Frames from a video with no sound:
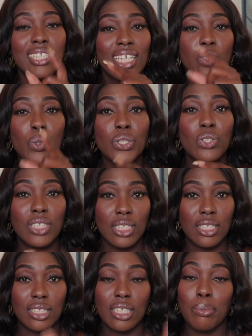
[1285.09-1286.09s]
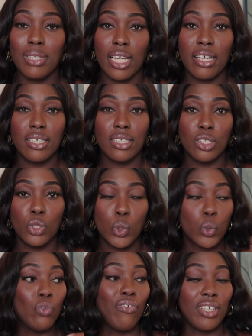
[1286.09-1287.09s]
that's when you see the similarities
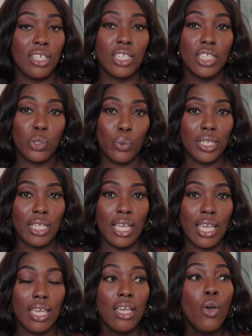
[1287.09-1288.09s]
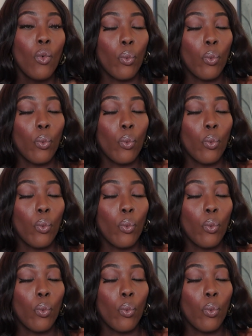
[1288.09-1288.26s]
to Vanilla 28.